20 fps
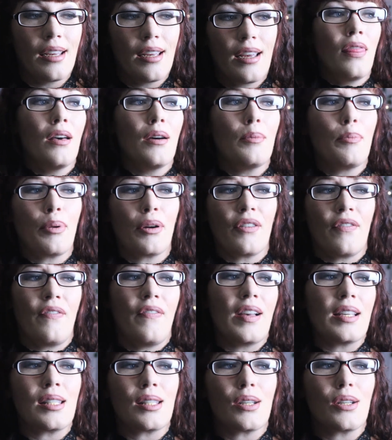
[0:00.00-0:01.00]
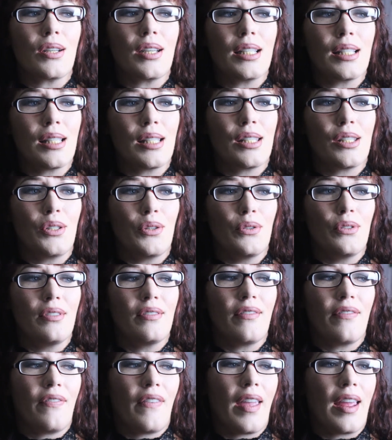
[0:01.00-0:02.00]
The professor and
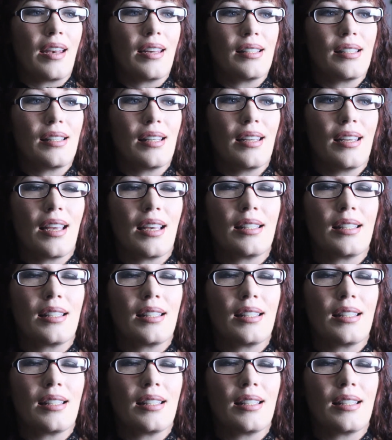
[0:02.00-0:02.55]
student fantasy